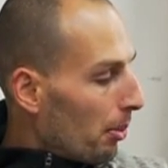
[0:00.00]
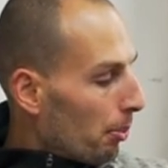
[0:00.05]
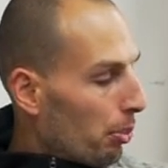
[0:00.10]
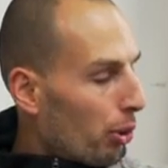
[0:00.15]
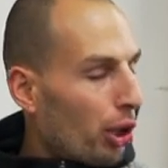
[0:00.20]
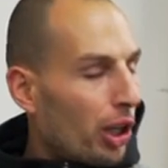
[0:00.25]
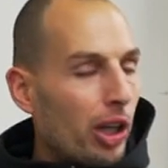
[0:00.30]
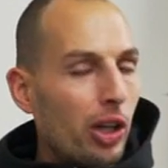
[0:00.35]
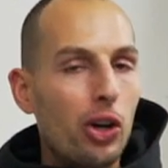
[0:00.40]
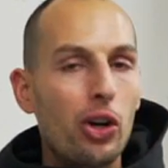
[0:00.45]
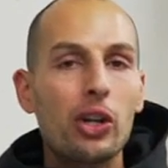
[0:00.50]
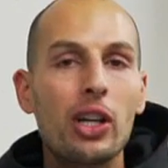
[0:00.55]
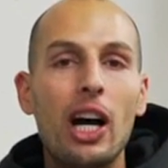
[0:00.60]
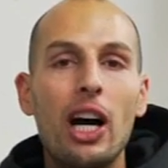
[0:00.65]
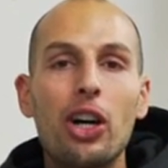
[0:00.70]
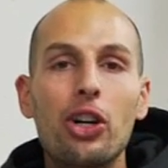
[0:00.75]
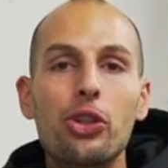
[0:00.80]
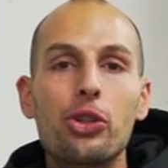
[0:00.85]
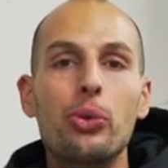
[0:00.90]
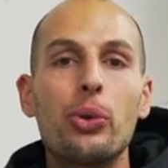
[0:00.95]
putting on
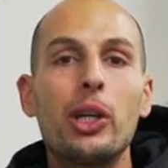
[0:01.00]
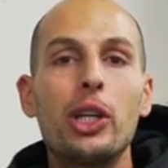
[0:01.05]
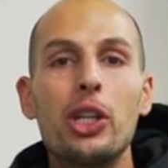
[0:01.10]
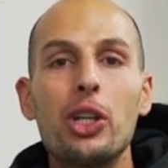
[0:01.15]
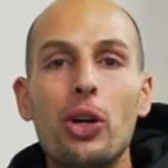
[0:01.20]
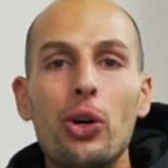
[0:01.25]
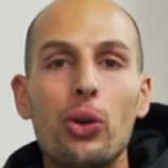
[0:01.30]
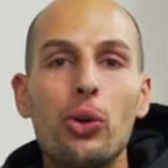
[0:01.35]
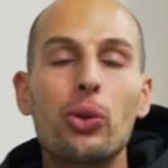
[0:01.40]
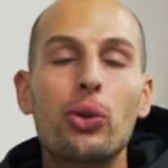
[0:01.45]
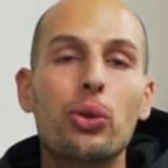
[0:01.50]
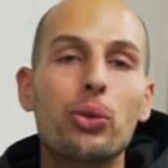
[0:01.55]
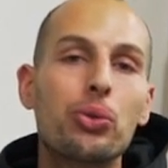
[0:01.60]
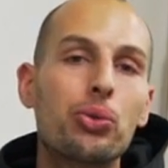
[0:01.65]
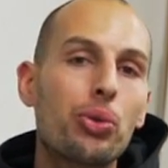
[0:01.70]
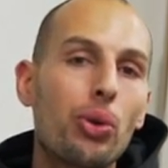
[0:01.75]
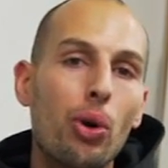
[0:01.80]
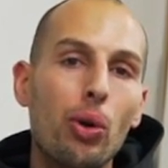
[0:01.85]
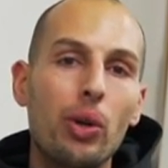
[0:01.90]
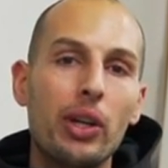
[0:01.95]
Arduino,
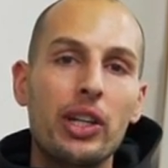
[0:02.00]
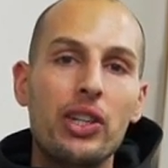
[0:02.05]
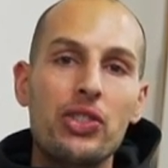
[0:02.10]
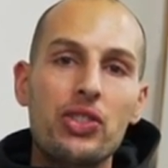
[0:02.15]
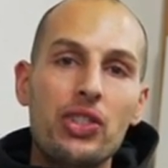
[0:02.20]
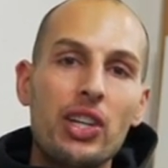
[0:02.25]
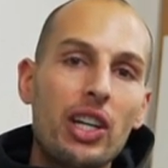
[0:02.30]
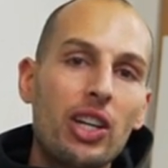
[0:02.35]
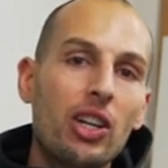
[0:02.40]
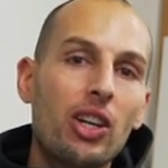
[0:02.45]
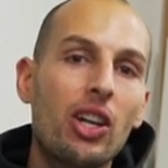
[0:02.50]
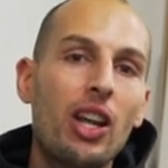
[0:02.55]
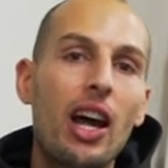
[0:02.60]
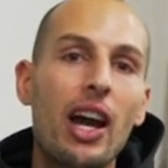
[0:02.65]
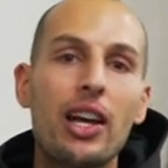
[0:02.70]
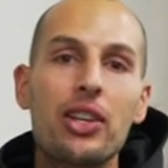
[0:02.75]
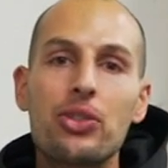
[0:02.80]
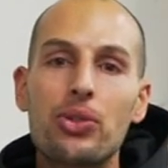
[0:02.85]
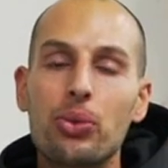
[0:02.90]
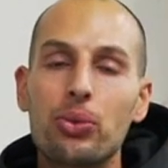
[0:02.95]
controlling signal
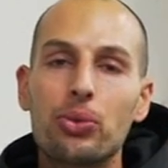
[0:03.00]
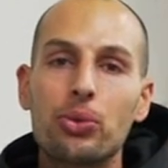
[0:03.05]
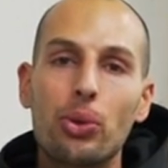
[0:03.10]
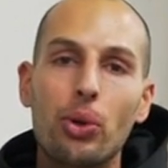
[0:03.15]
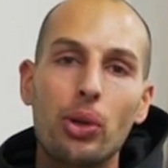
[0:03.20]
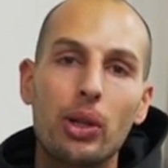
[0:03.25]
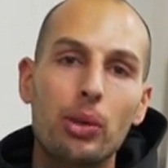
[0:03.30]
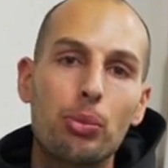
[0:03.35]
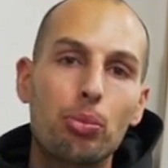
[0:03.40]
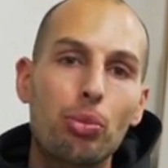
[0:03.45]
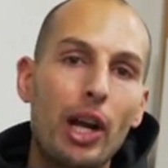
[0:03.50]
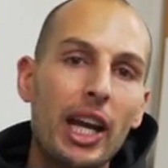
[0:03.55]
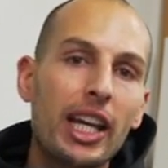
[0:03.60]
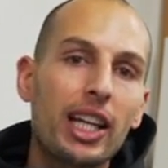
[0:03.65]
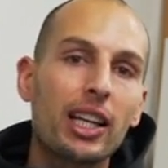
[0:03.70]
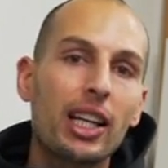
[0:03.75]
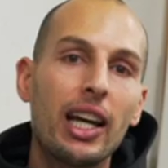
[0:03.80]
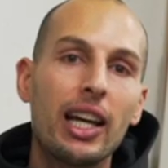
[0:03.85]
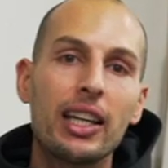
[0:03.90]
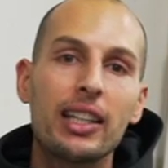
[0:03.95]
lights, controlling brake
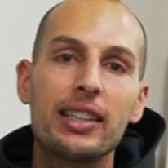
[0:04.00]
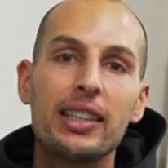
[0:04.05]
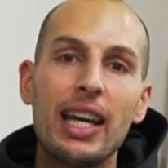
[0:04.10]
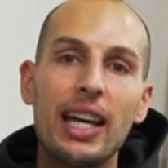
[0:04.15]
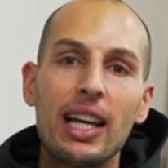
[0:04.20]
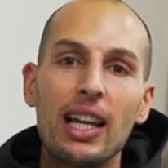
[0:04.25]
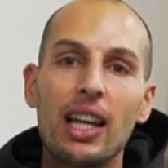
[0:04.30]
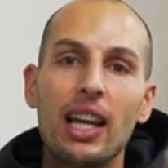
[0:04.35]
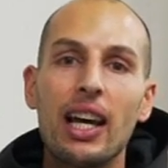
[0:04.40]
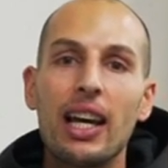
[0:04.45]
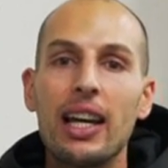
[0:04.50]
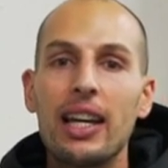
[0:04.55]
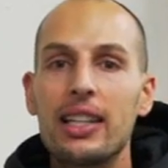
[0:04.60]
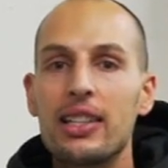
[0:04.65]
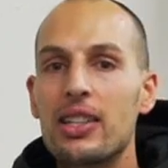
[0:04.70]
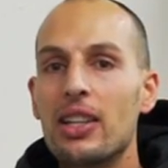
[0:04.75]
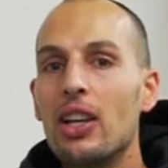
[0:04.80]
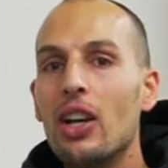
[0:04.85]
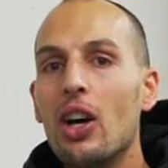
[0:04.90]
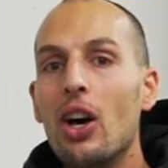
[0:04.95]
light, daylight,